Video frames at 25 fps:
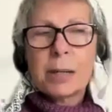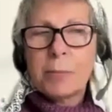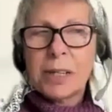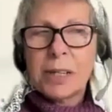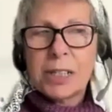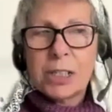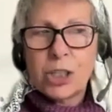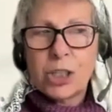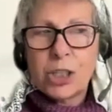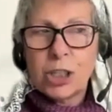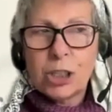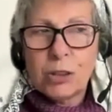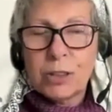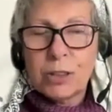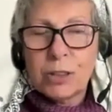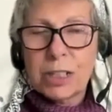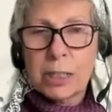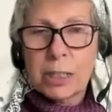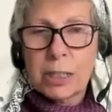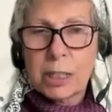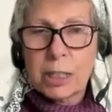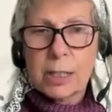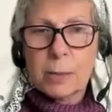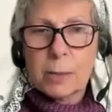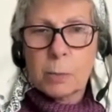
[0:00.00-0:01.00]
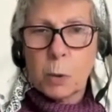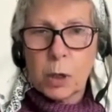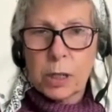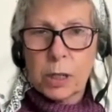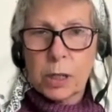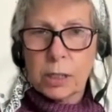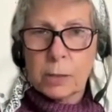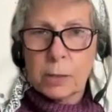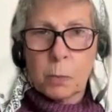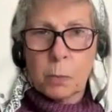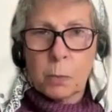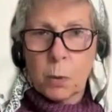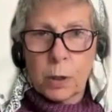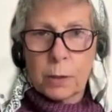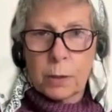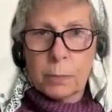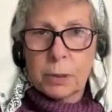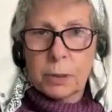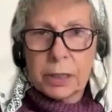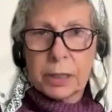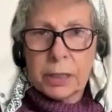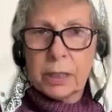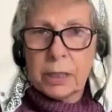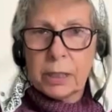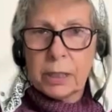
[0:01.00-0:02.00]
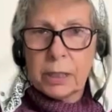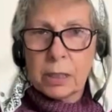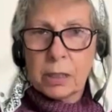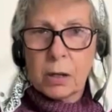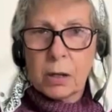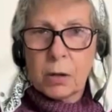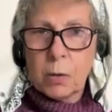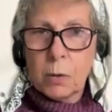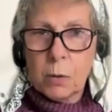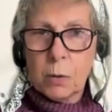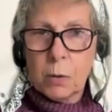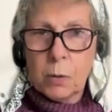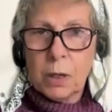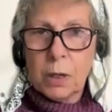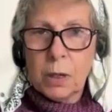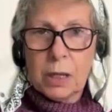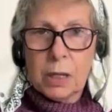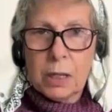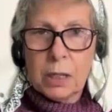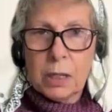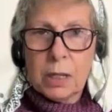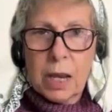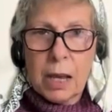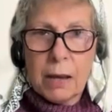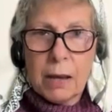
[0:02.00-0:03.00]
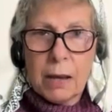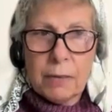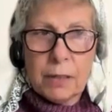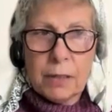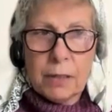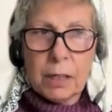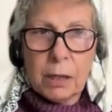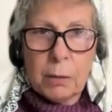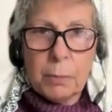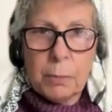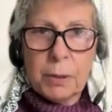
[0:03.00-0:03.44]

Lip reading: my children, it's a smorgasbord. Please go and have a little